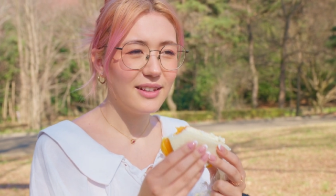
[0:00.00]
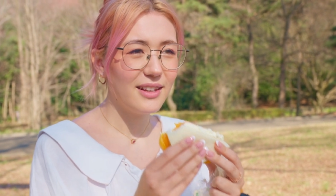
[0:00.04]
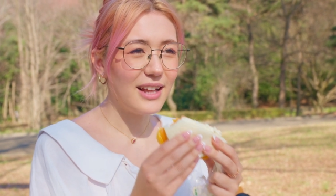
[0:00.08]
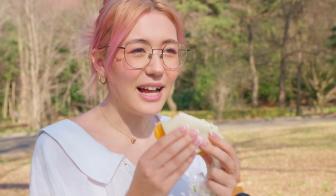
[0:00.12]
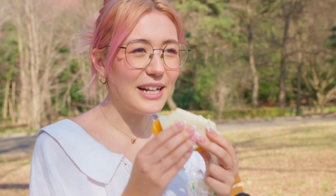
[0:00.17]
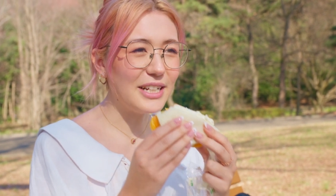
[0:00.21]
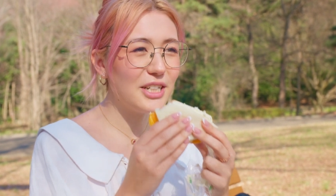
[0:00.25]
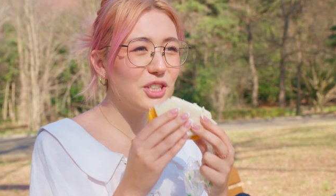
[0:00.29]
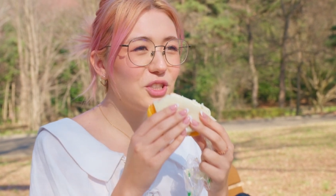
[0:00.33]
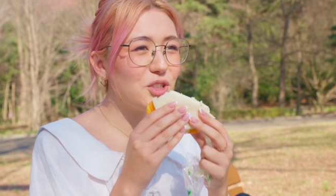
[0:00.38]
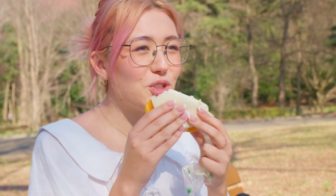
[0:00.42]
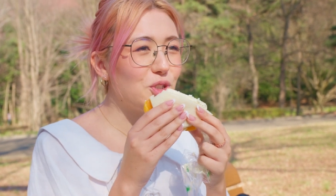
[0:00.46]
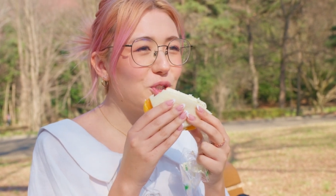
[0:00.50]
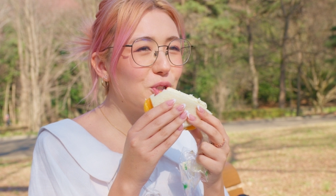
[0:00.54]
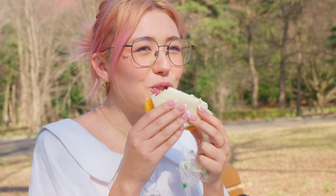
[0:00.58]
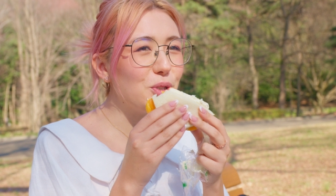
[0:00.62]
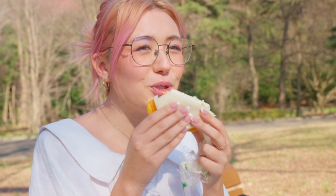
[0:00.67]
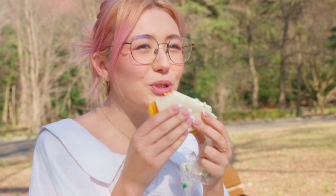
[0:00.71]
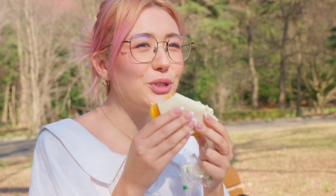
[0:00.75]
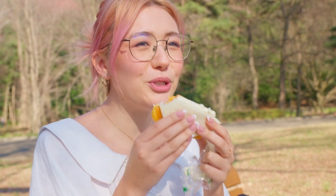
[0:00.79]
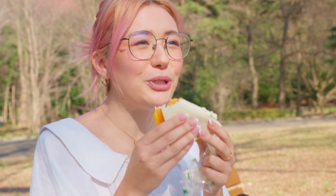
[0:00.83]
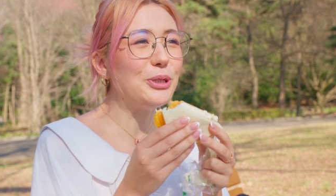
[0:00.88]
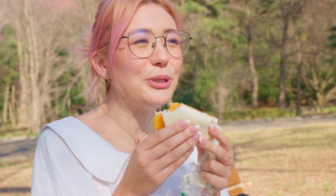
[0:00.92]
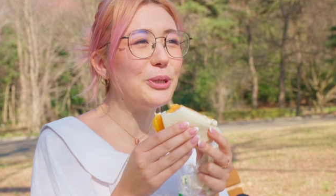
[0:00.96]
I just
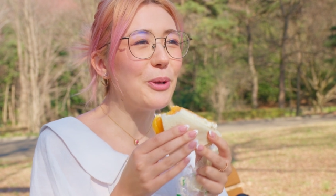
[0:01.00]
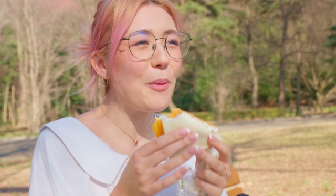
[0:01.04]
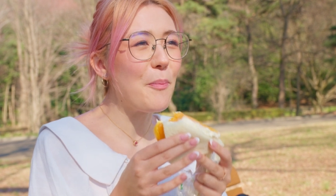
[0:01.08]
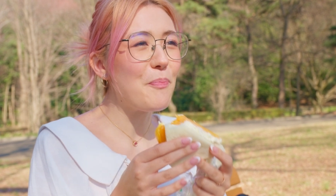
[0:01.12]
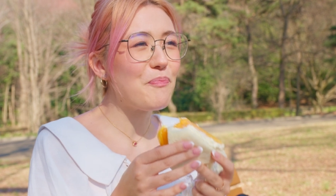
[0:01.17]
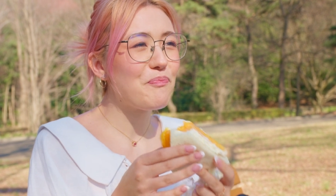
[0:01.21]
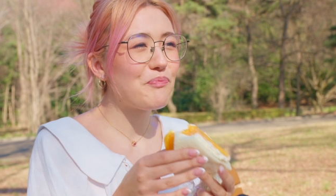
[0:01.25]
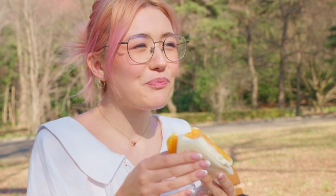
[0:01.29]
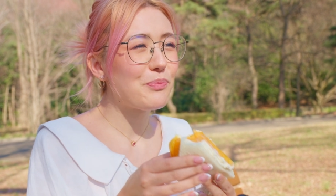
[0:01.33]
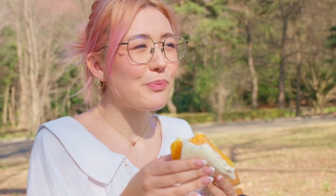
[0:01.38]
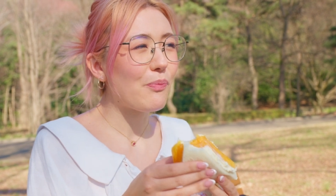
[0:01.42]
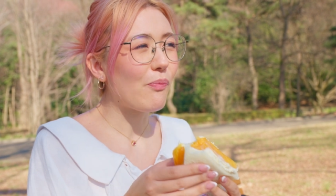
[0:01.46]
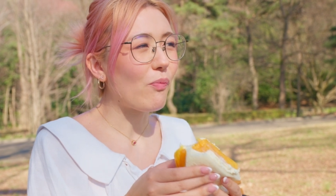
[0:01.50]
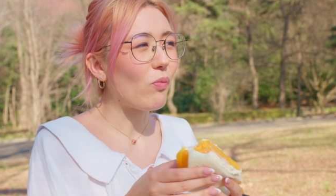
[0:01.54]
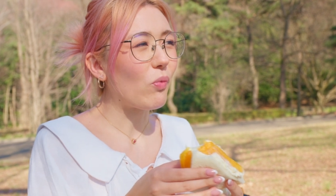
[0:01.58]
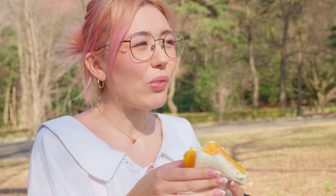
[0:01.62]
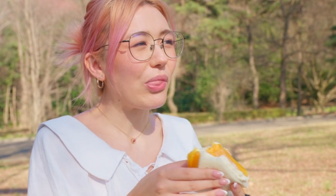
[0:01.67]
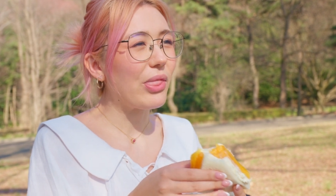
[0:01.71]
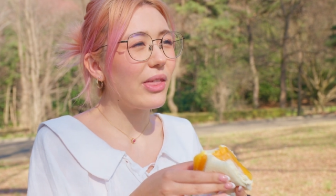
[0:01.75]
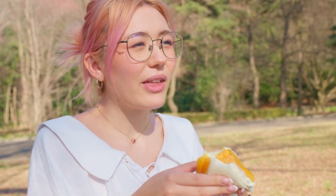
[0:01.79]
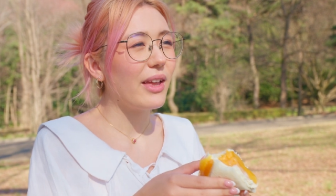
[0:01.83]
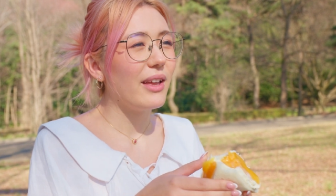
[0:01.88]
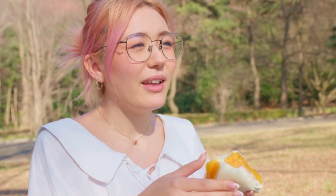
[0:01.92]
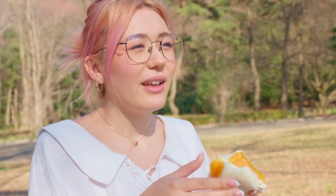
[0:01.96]
chewed
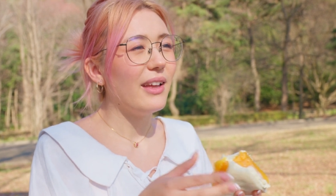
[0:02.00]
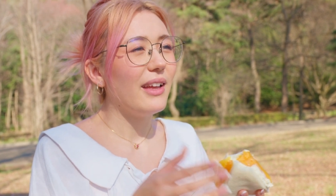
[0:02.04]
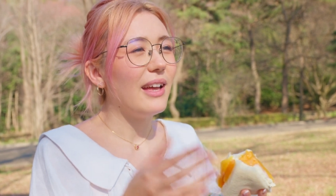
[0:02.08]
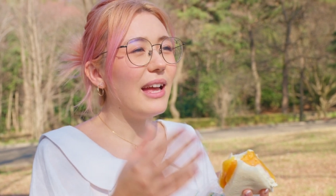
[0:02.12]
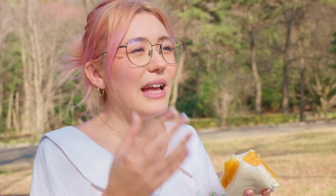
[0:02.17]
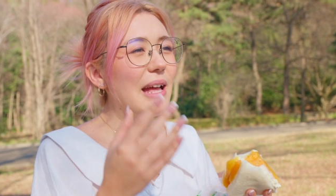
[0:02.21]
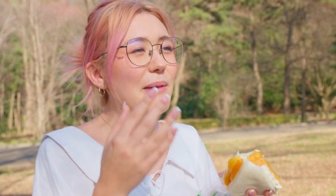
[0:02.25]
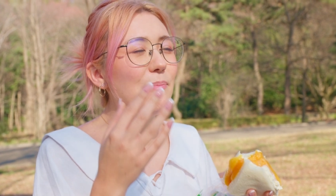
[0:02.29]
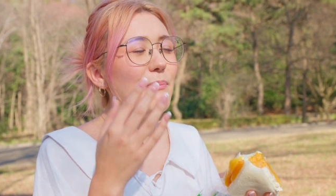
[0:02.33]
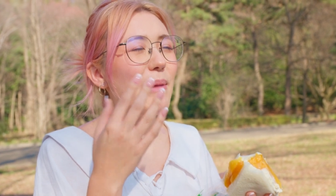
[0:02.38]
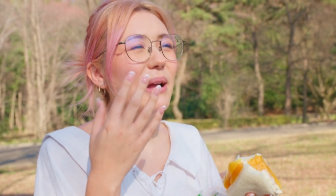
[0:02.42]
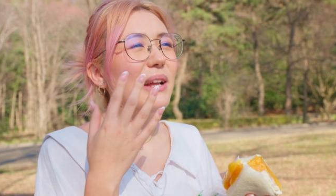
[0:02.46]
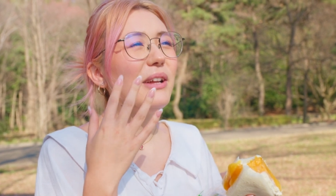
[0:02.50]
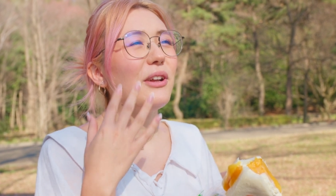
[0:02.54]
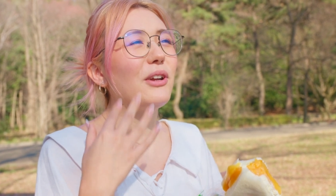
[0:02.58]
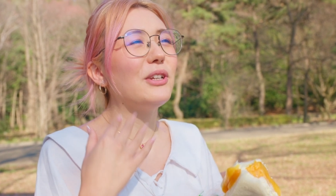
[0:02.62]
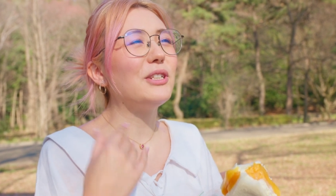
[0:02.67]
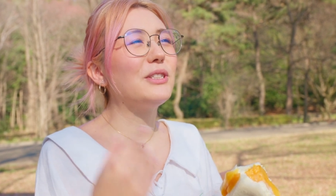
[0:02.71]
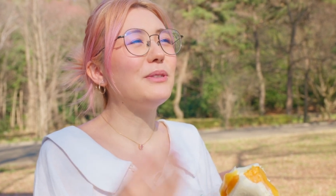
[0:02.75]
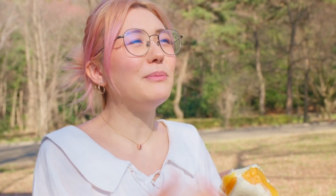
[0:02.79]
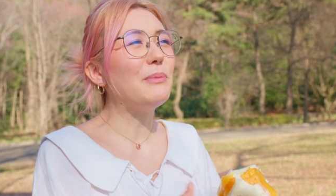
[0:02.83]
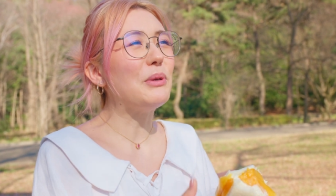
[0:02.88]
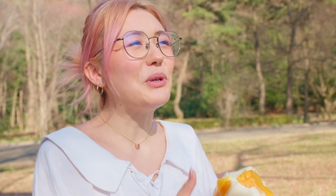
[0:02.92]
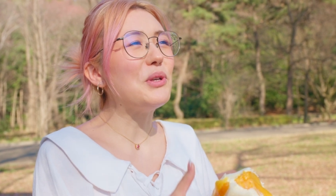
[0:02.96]
and mango
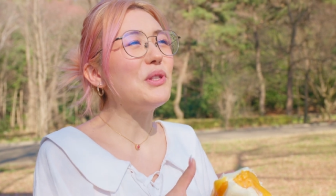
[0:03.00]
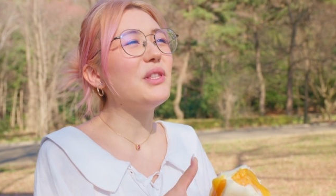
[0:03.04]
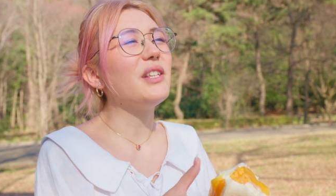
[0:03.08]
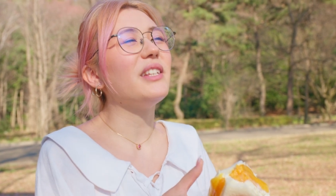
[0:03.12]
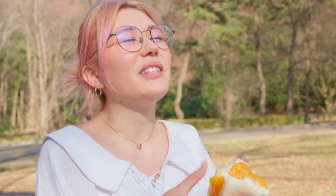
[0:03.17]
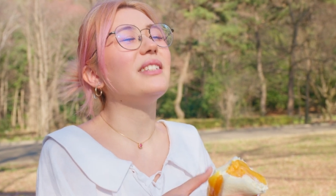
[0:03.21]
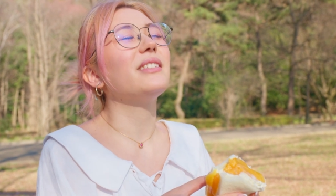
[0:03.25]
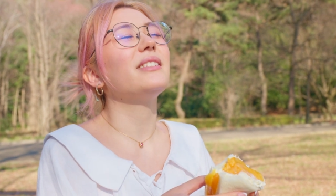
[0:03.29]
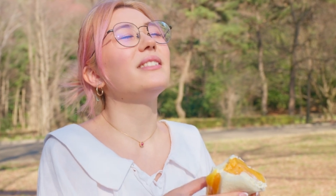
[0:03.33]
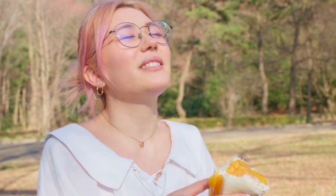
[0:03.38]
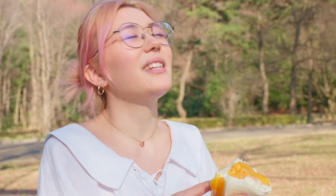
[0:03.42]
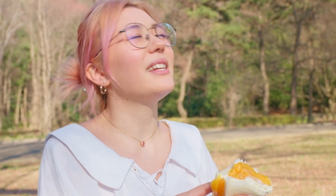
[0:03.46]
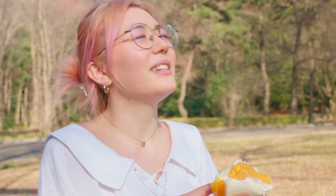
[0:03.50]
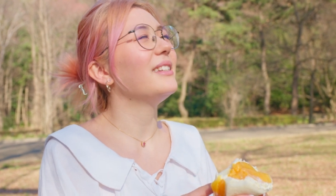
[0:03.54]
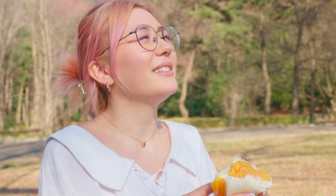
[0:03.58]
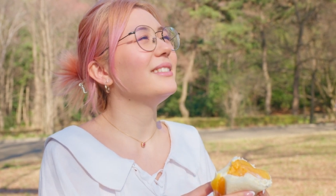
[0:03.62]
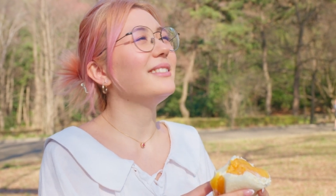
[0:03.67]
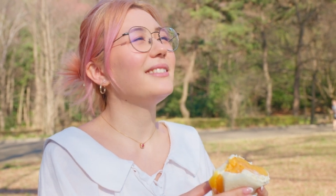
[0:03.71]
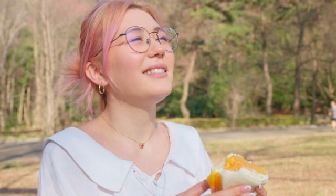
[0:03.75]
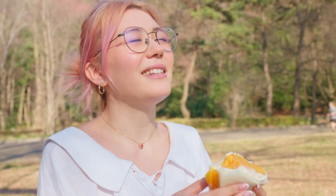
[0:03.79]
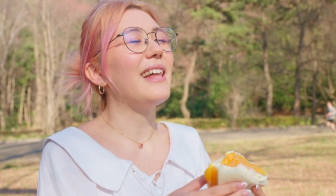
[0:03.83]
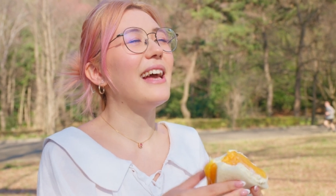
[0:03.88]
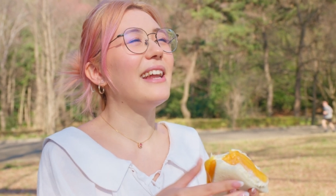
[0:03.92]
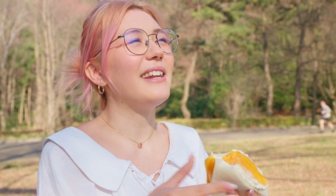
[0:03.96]
smoothie just started
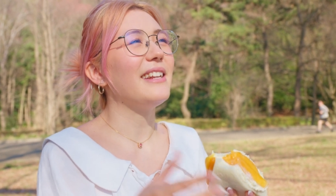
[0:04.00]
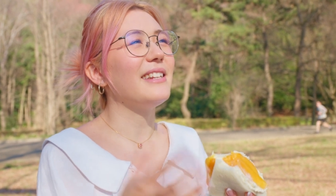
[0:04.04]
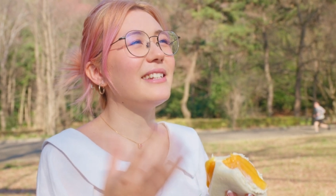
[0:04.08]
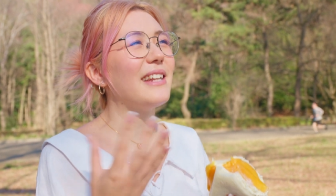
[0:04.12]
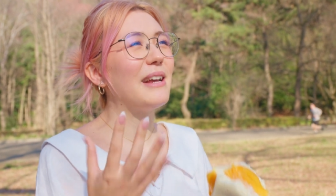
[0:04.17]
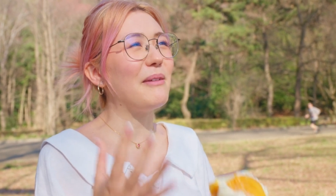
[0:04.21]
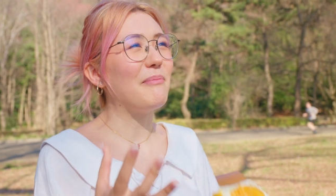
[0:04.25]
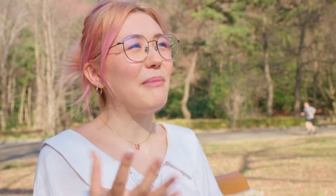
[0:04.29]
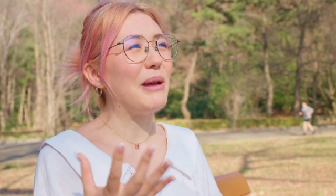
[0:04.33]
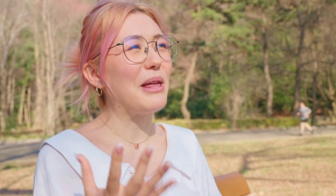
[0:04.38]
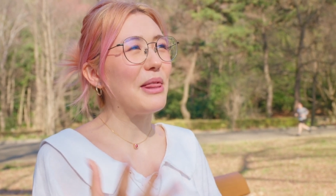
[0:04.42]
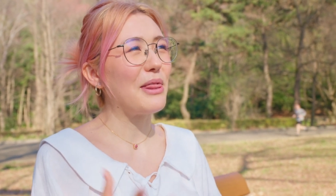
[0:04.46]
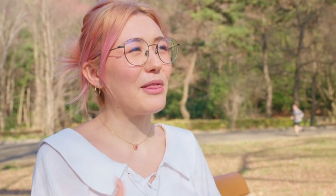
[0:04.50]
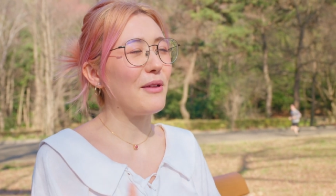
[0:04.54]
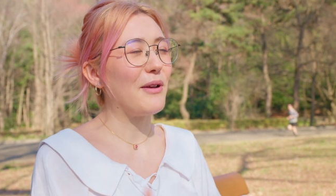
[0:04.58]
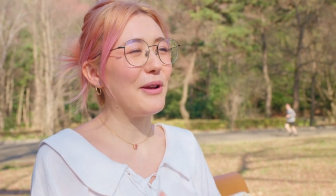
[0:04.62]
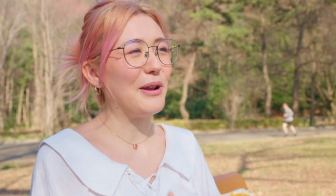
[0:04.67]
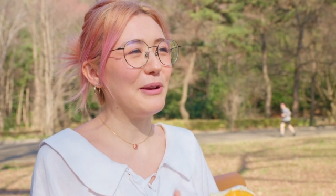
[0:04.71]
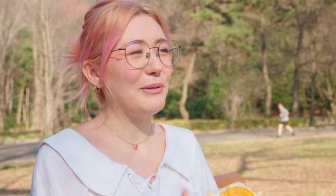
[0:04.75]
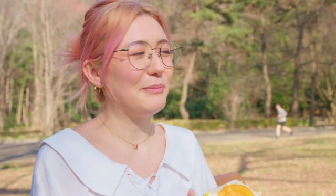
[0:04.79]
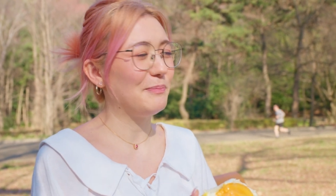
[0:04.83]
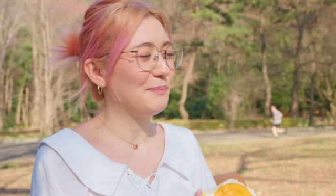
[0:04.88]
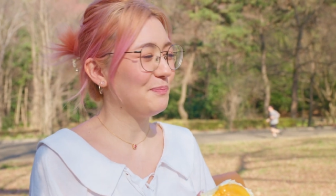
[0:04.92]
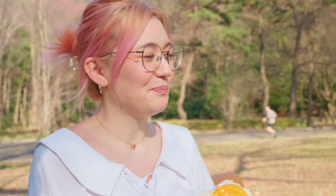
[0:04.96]
sliding down my
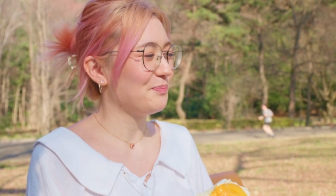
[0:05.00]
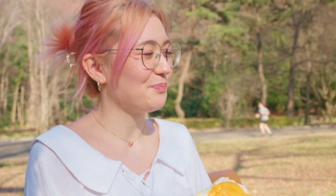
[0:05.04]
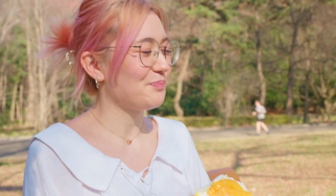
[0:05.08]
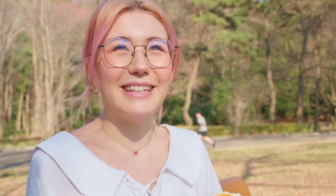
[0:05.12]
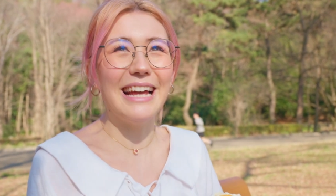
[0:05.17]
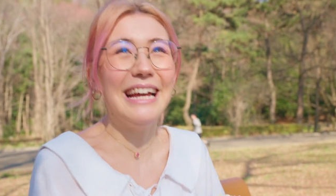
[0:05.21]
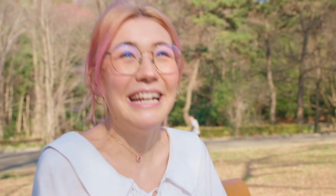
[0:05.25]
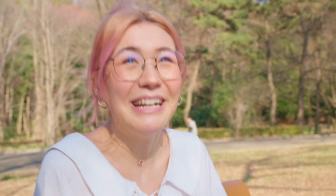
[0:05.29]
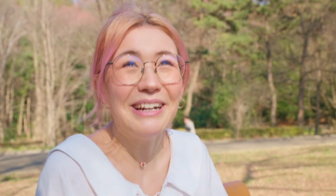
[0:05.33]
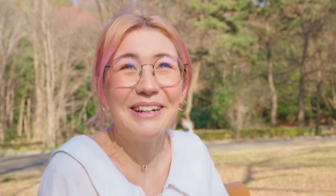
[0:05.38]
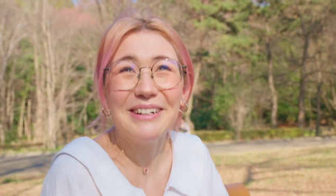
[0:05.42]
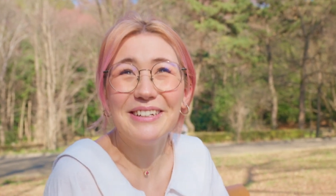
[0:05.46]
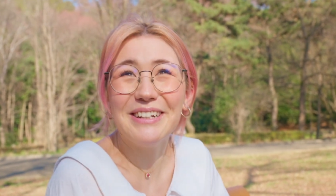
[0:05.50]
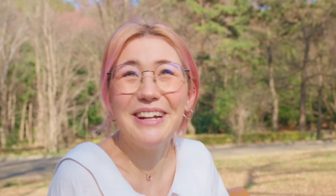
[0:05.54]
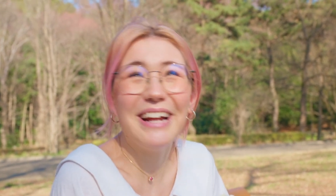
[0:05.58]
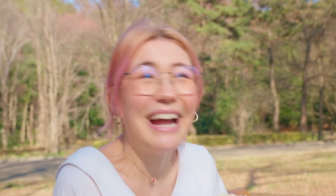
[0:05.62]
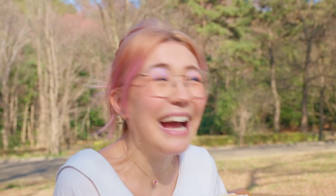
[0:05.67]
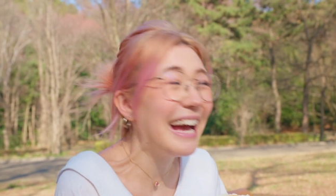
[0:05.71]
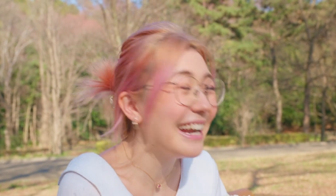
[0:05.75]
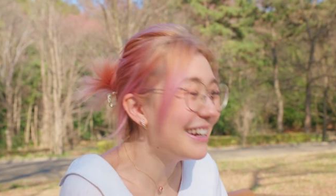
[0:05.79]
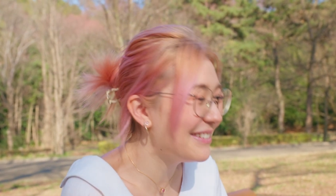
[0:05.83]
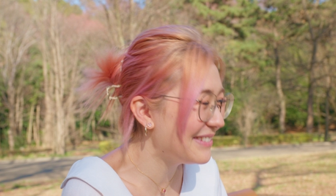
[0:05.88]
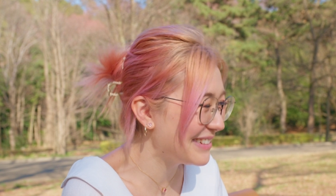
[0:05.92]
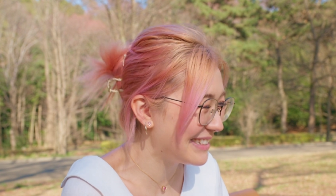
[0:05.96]
throat. I don't know
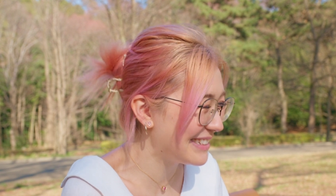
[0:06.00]
how to